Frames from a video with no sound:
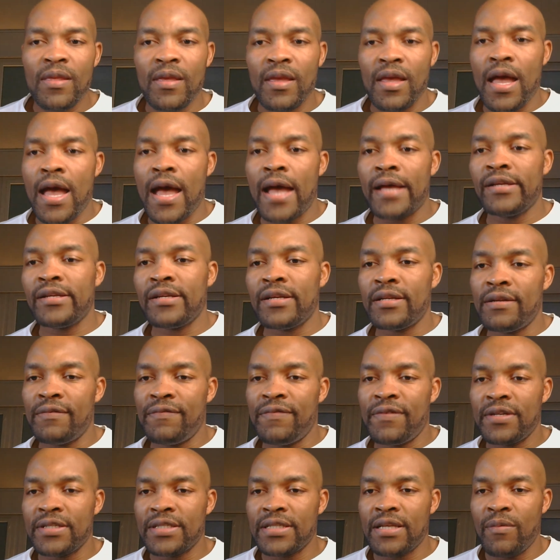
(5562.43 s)
The
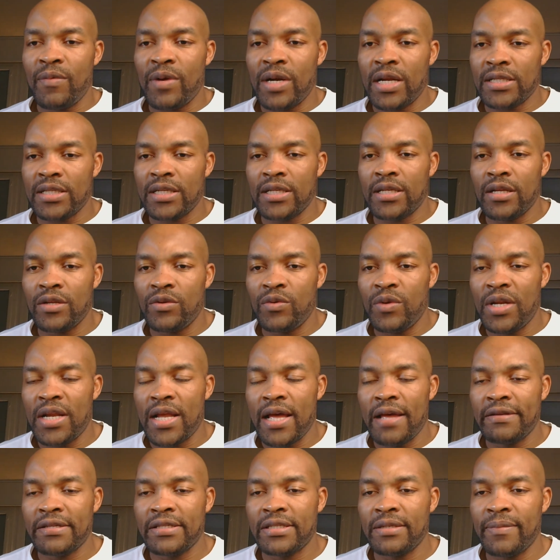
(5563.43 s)
first time when I started doing
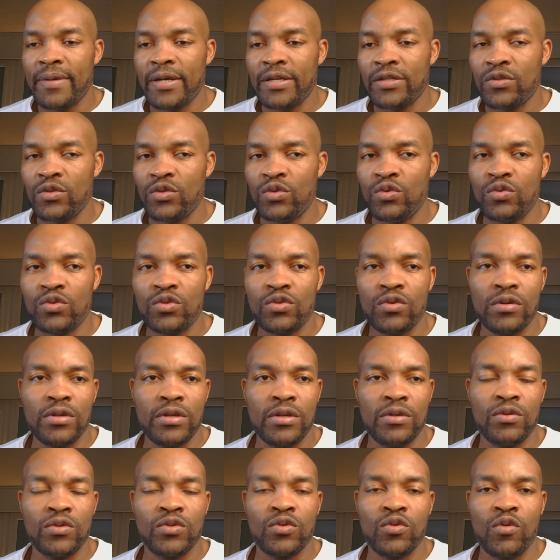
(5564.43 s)
live stream, I used to use
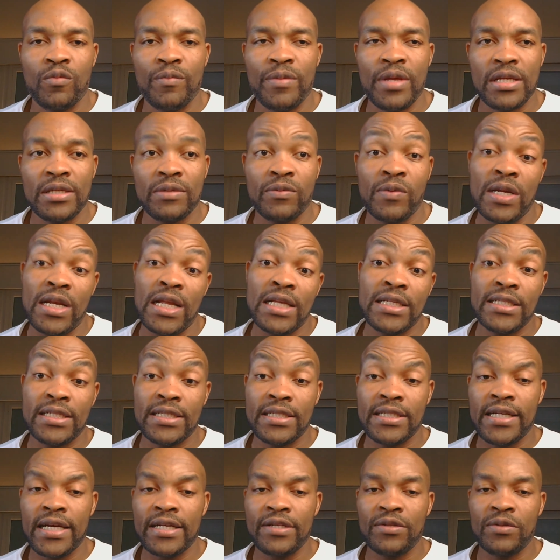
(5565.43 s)
those OBS. Well, let's
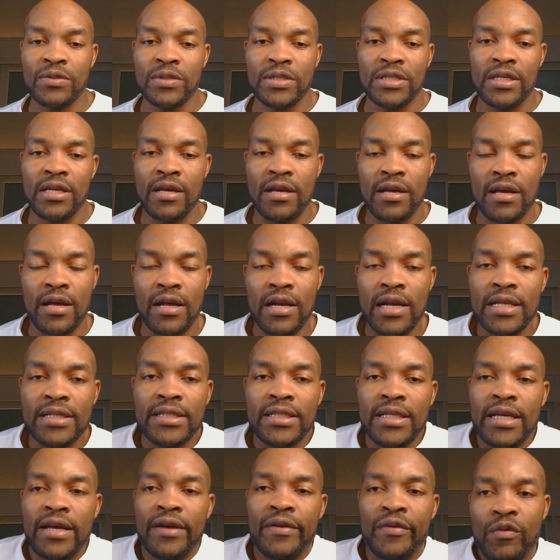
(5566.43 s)
try to see. Let's
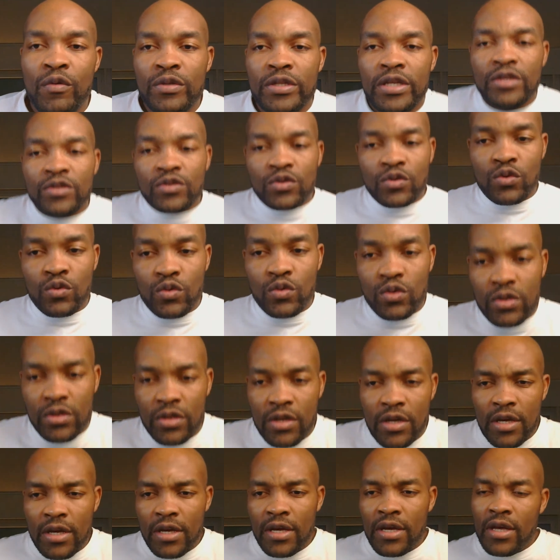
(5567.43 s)
see how it goes. I used to use
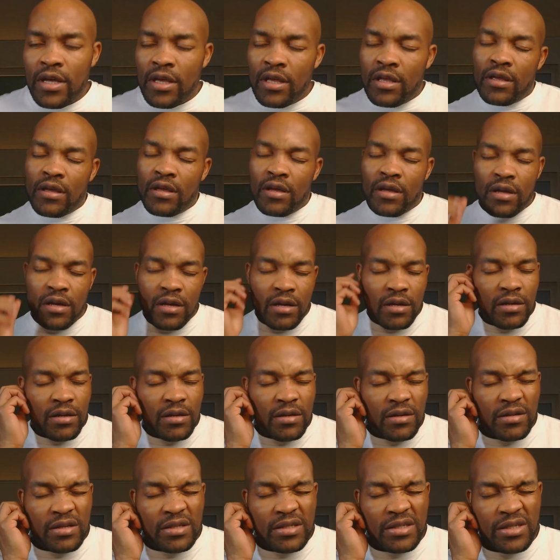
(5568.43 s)

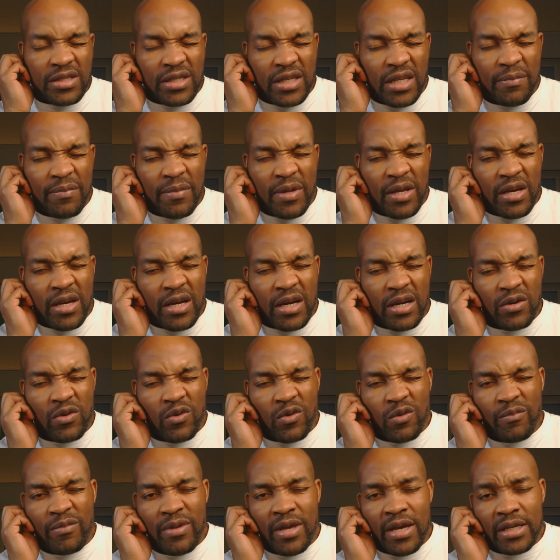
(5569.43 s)
StreamYard,
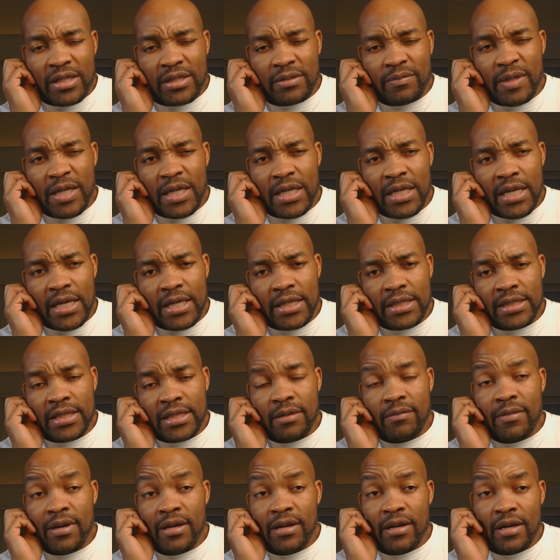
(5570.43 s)
OBS, but the thing is that
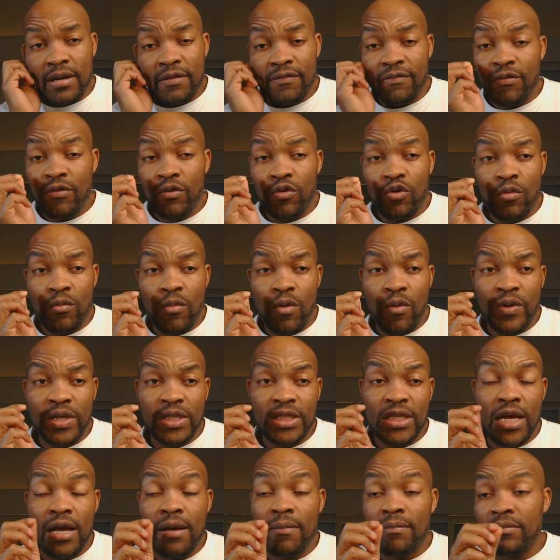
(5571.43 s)
the volume always
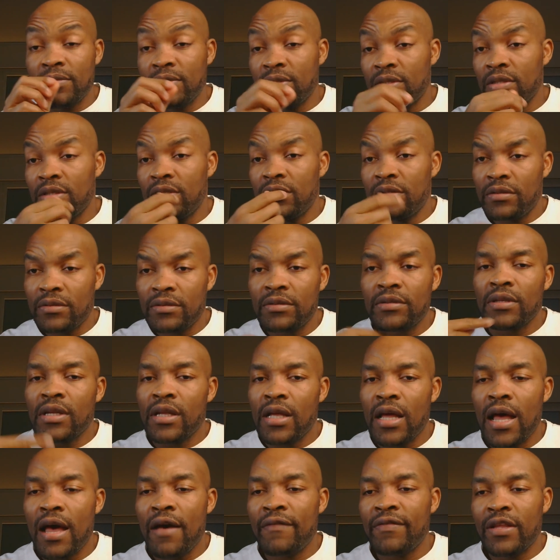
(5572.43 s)
comes
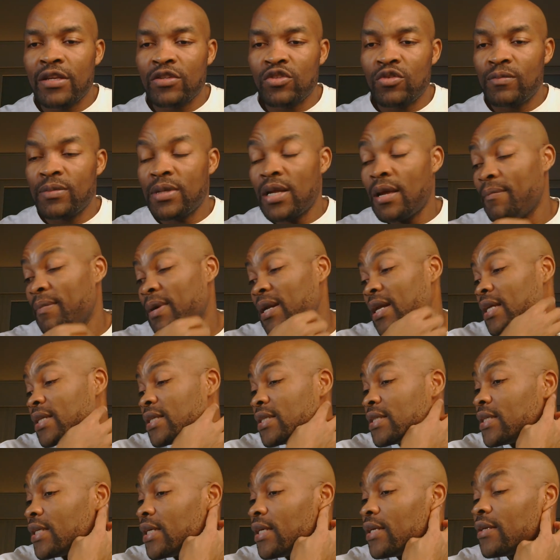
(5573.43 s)
after some time. But let's
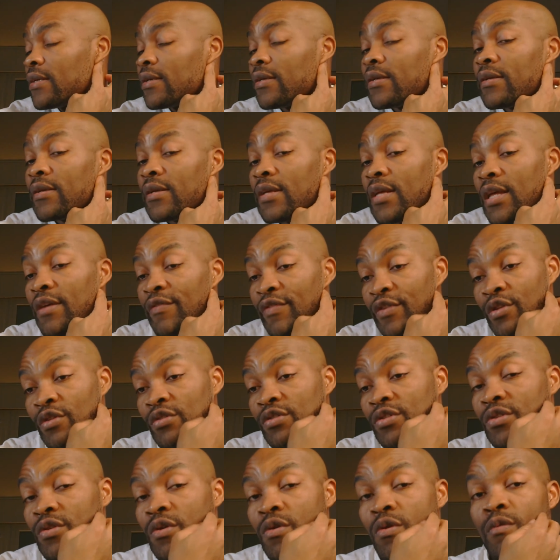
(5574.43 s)
see if it
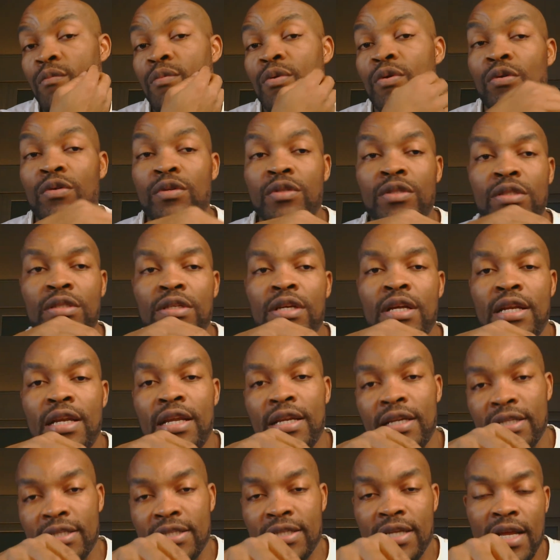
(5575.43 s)
doesn't go, because the
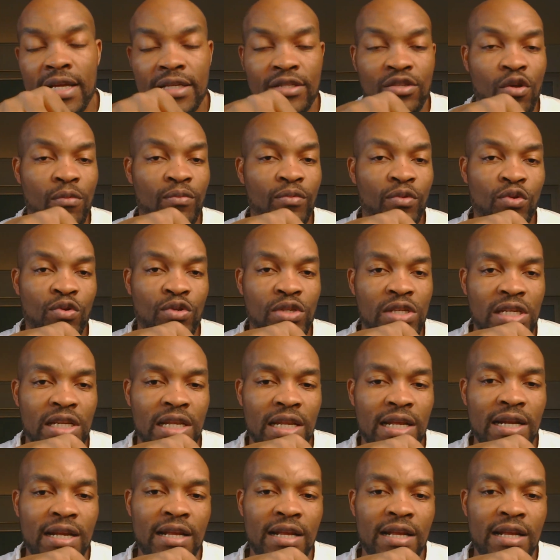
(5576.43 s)
reason I stopped using